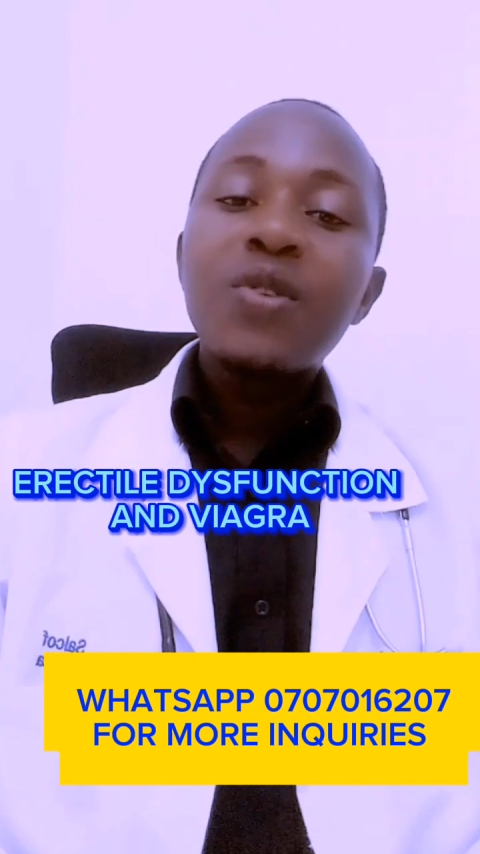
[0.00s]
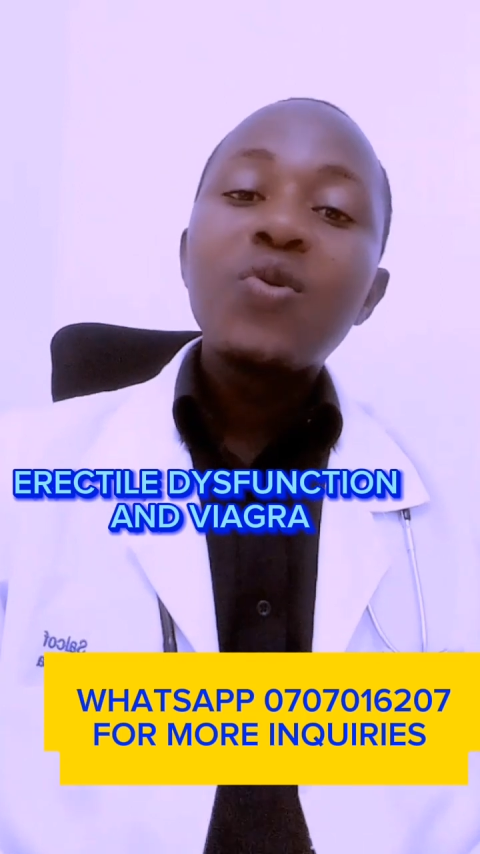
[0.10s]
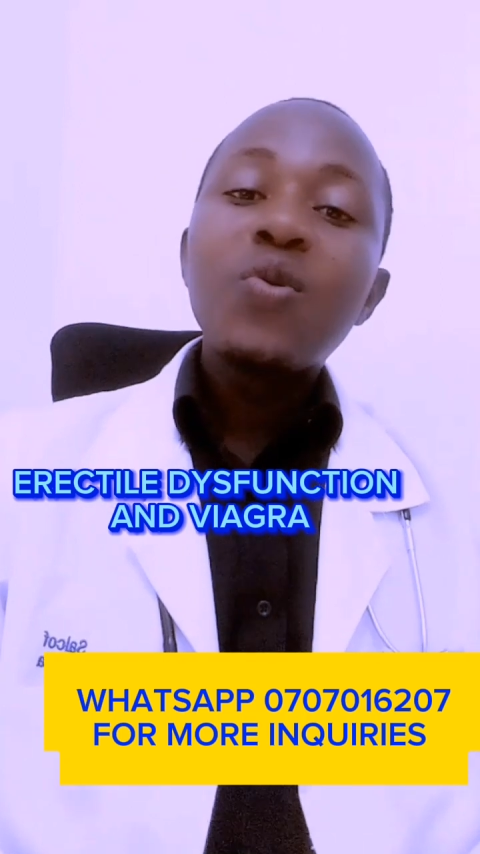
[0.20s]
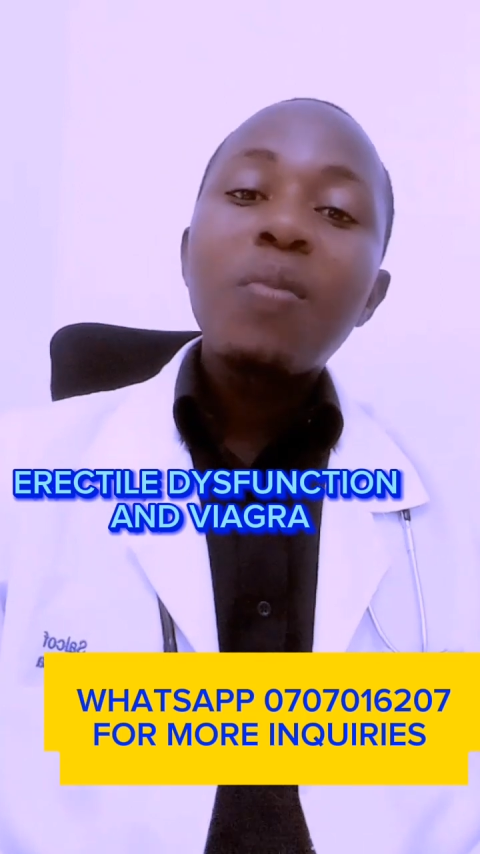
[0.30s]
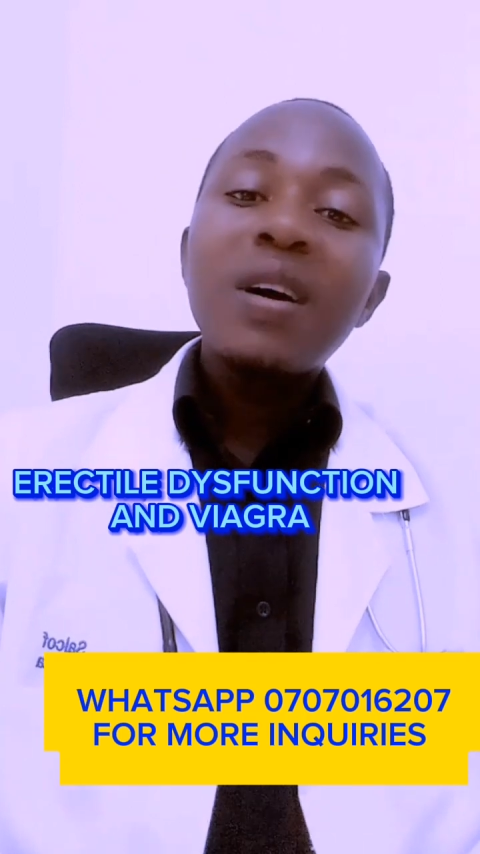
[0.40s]

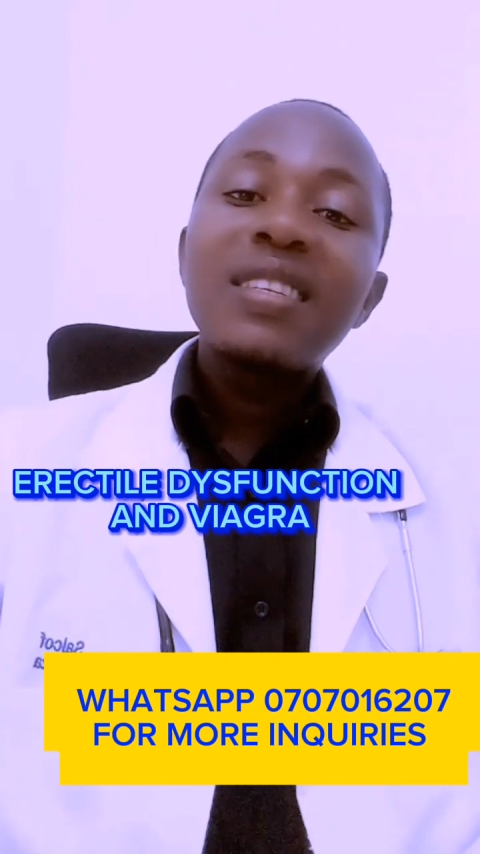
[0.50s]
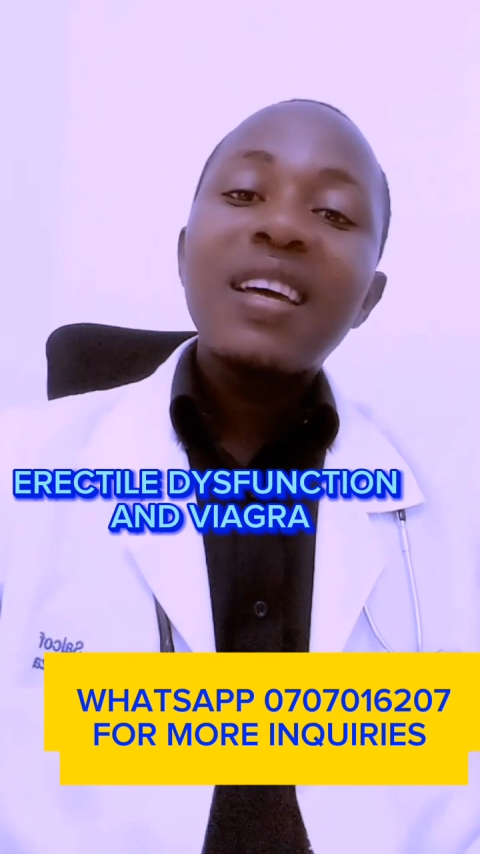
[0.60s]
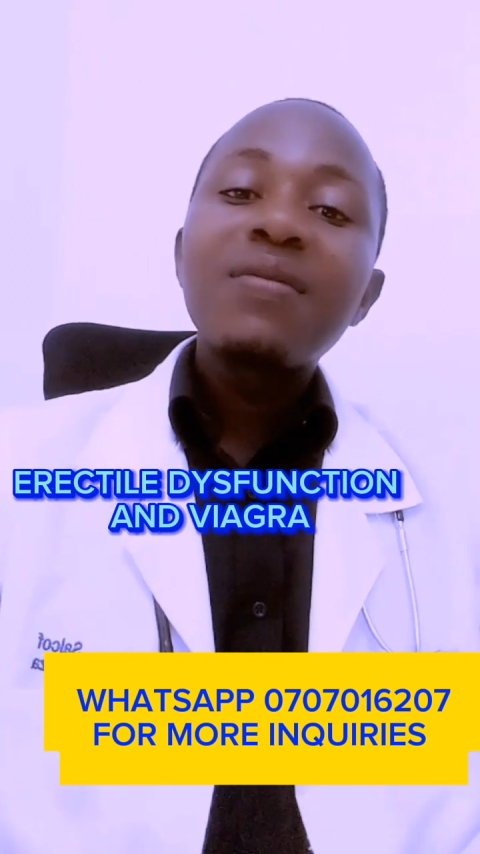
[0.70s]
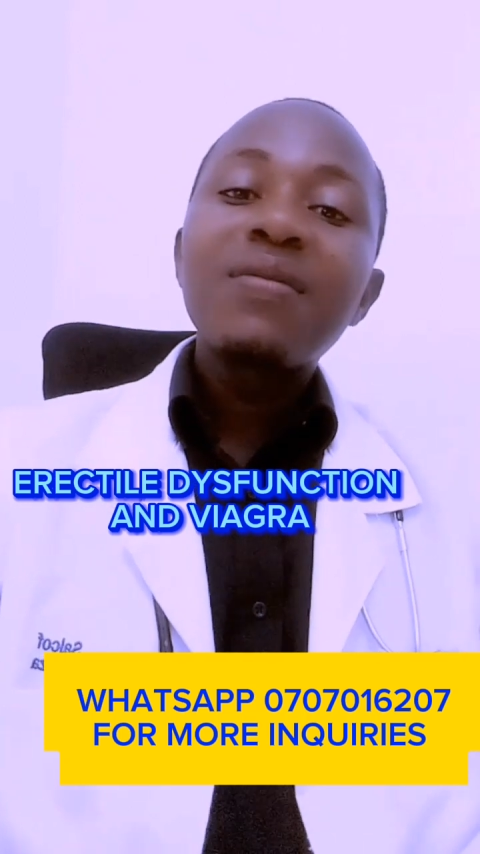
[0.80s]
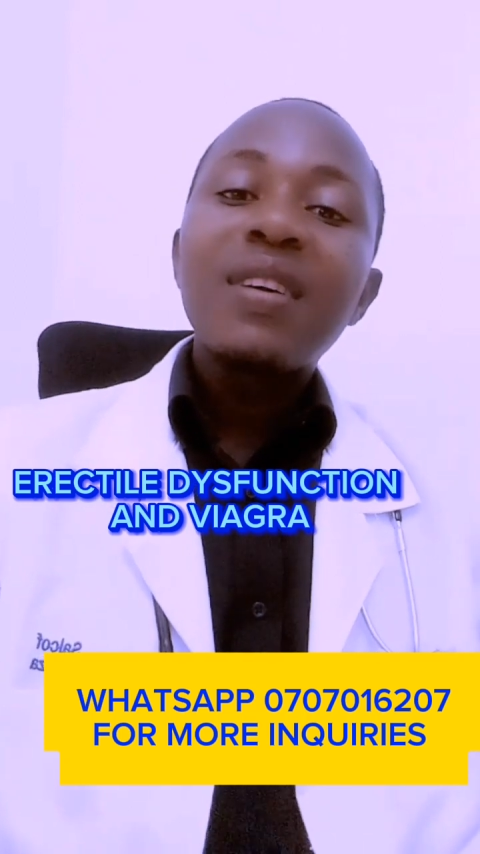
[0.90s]
you must
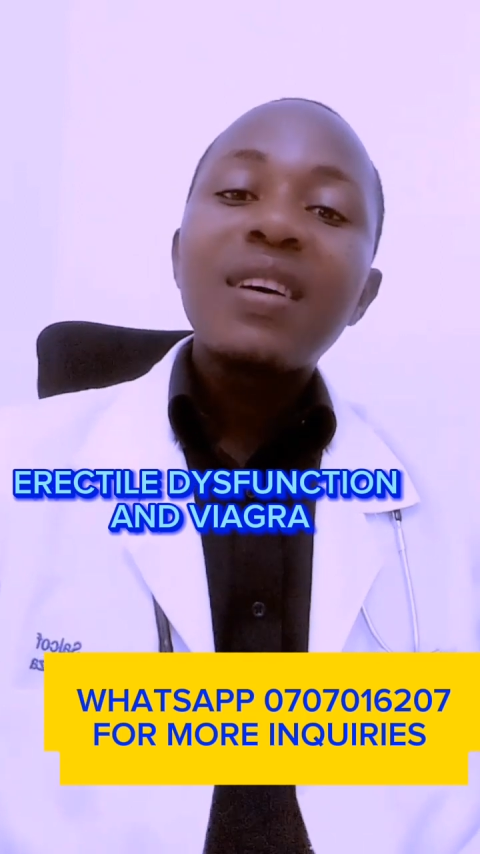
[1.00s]
have